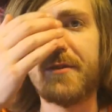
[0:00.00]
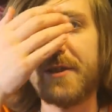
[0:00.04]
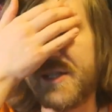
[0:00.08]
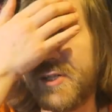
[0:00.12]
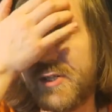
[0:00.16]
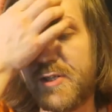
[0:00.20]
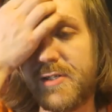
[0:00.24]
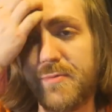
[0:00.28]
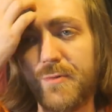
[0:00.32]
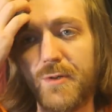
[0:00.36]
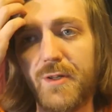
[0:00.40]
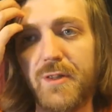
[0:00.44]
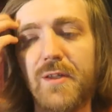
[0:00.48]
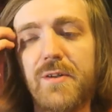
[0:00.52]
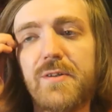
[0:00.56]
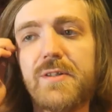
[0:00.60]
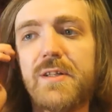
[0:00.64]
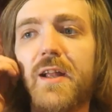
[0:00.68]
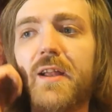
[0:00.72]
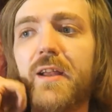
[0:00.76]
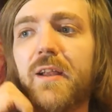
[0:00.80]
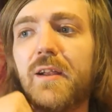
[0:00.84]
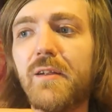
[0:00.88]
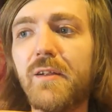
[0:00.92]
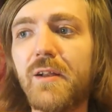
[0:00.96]
It's just one of those,
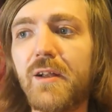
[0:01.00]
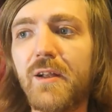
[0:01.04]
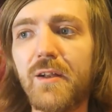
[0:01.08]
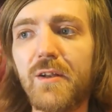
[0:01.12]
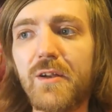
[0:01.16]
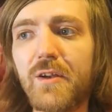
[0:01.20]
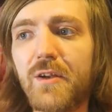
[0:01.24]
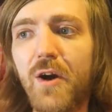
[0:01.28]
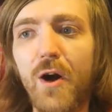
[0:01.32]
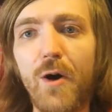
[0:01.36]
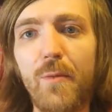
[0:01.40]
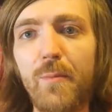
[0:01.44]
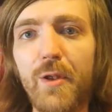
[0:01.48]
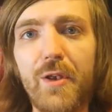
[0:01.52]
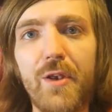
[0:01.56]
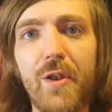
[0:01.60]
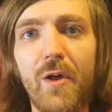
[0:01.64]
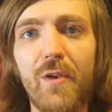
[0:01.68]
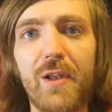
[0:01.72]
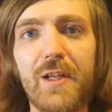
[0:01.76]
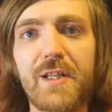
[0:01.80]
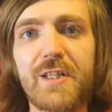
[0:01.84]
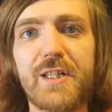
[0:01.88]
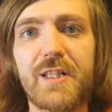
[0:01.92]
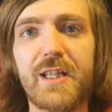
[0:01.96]
like, common
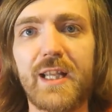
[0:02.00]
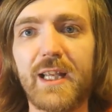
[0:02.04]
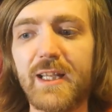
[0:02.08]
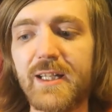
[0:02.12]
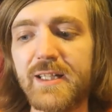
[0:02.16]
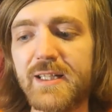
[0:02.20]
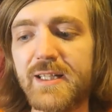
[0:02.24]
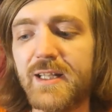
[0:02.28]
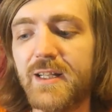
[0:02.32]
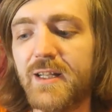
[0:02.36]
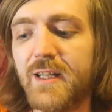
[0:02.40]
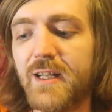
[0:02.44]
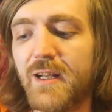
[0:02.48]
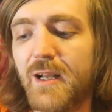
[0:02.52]
knowledge things.